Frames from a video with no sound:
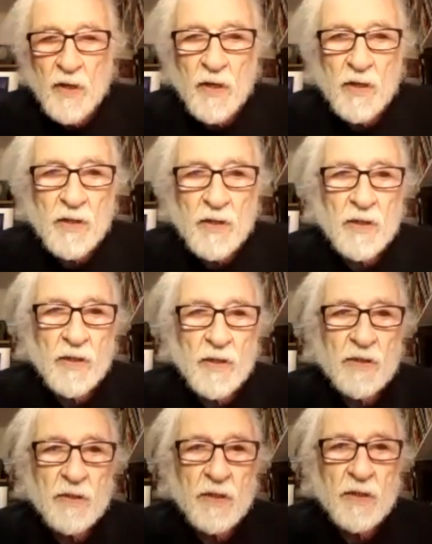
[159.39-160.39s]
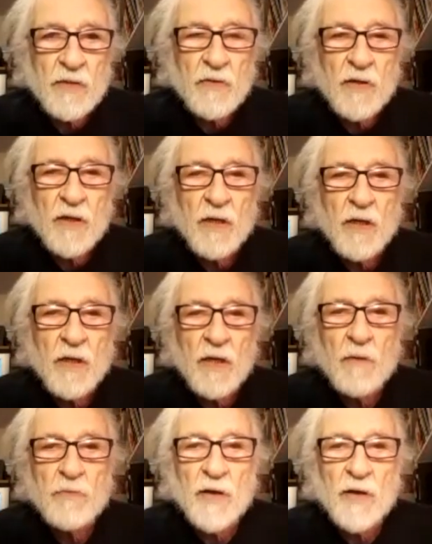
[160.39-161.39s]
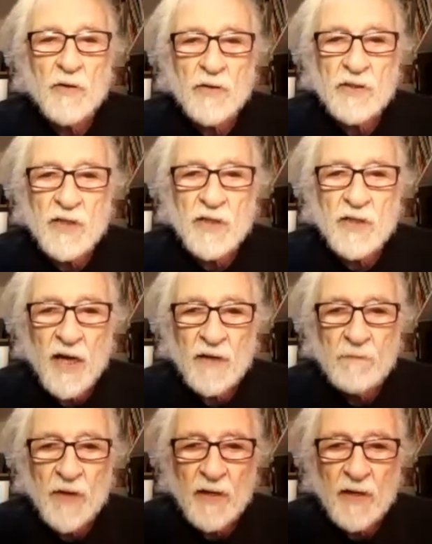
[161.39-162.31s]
He said, "A play called Sideman."